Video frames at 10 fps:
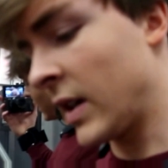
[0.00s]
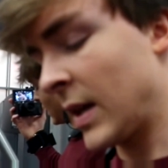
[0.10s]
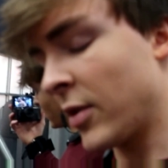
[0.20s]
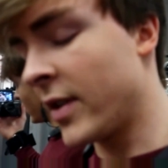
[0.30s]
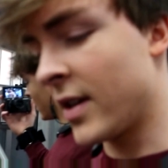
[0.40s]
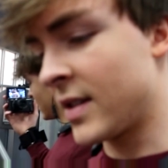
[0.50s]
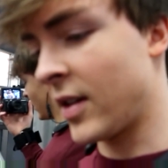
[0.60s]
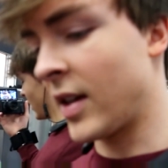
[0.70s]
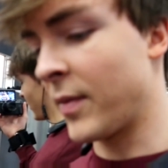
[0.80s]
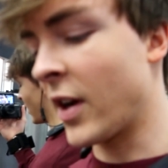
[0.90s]
I came over here to
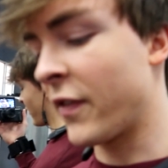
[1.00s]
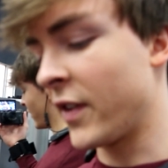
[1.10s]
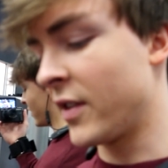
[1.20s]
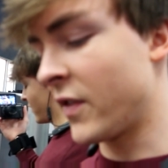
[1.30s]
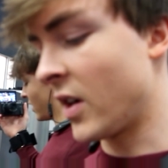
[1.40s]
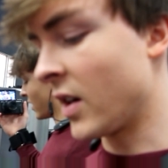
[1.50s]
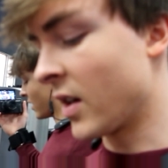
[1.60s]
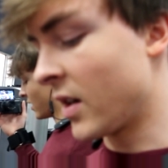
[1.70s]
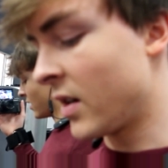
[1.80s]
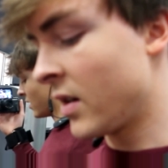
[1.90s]
tell you I'm not feeling very
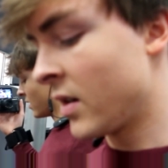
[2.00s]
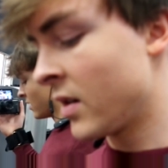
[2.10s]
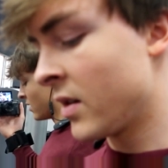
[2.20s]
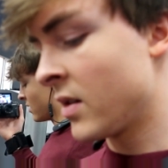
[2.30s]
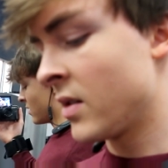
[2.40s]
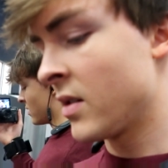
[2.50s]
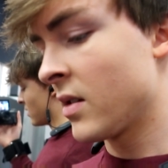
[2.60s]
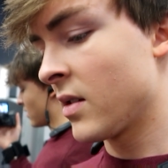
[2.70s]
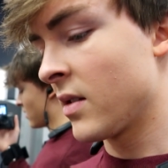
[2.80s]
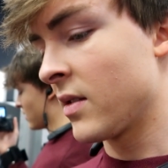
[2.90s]
good,
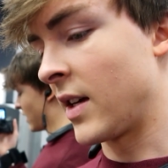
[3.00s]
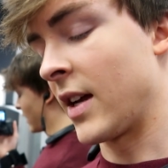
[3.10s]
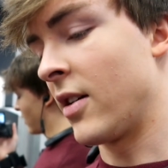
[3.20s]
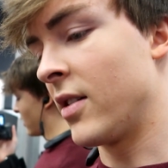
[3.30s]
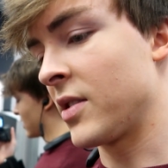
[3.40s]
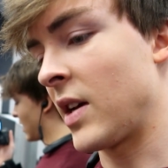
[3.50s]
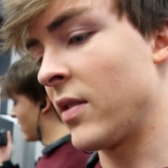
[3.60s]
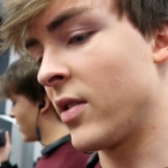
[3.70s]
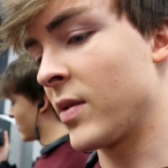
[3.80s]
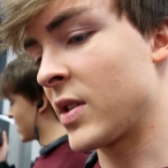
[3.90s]
like at all. So
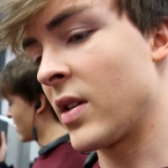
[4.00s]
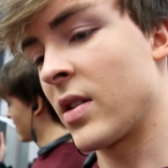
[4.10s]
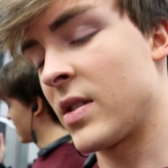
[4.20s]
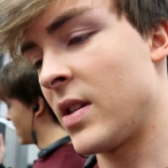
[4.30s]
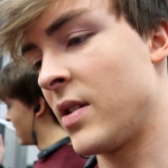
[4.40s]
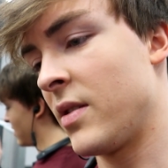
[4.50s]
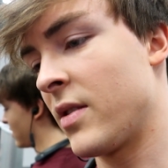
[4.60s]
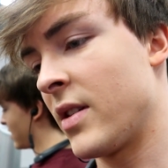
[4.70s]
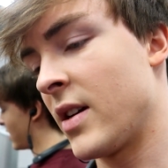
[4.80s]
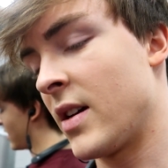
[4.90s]
how long was hunger to
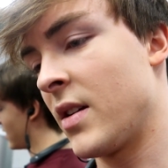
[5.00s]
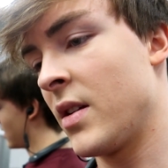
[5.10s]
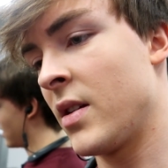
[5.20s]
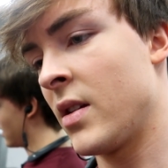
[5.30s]
you or done?